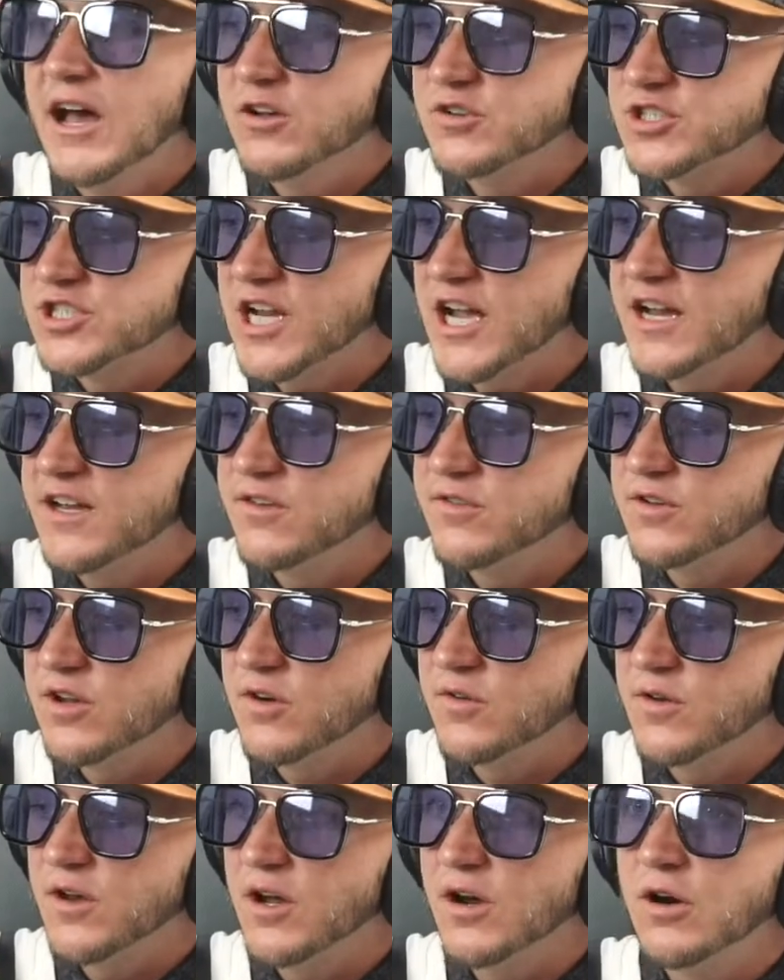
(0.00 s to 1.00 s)
And again, we
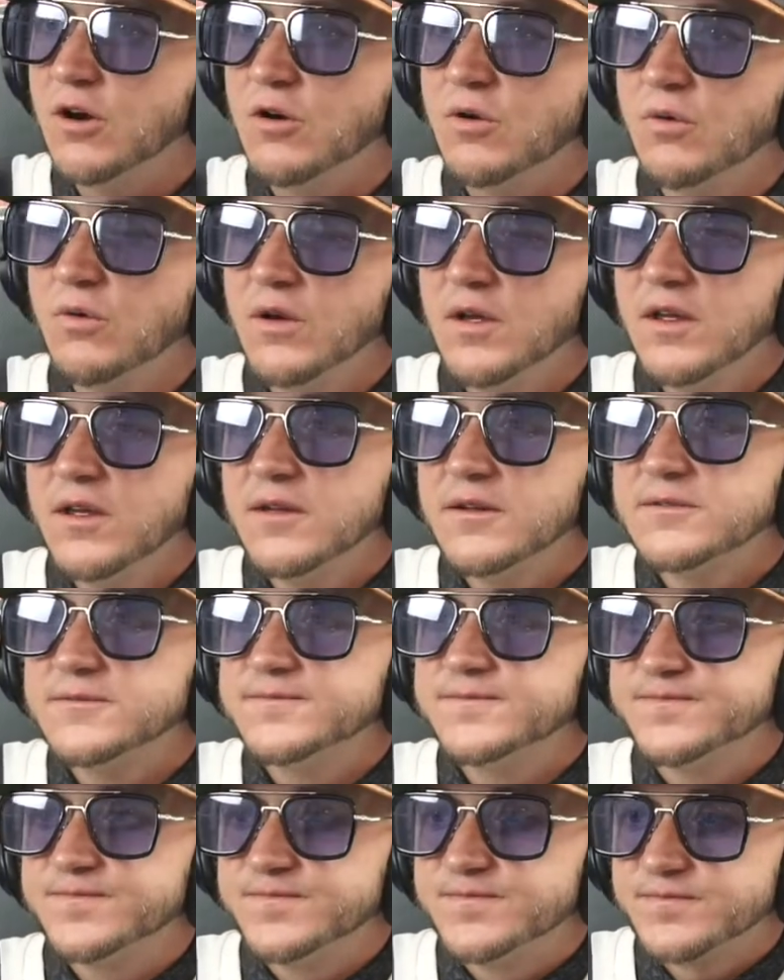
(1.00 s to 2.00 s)
don't know if the QB
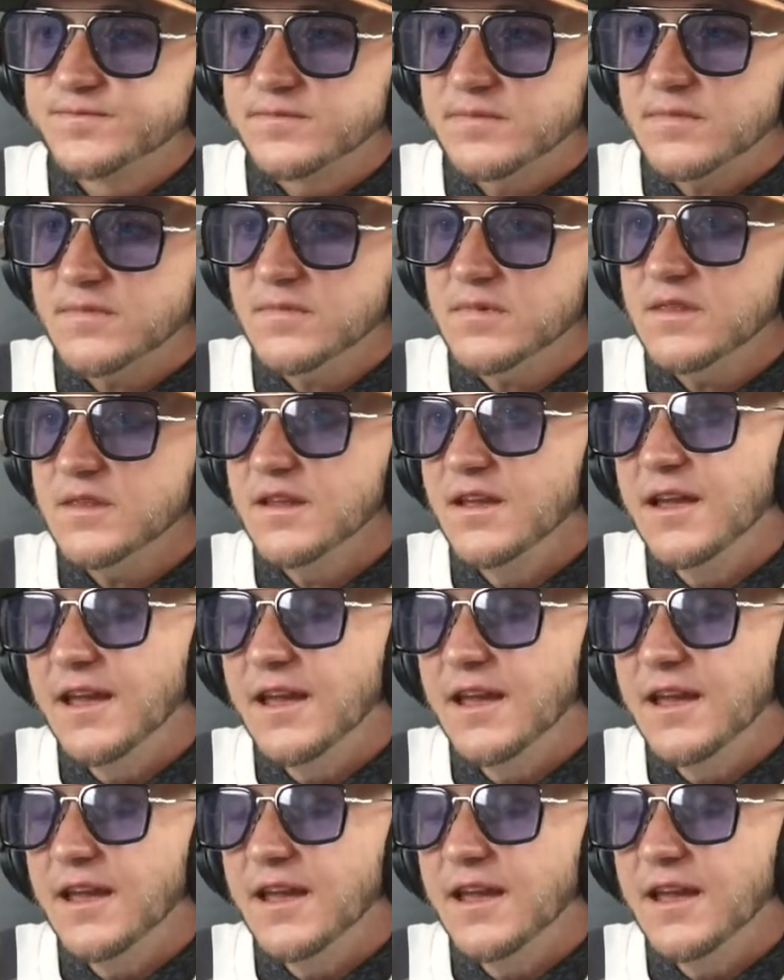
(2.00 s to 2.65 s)
can stay healthy.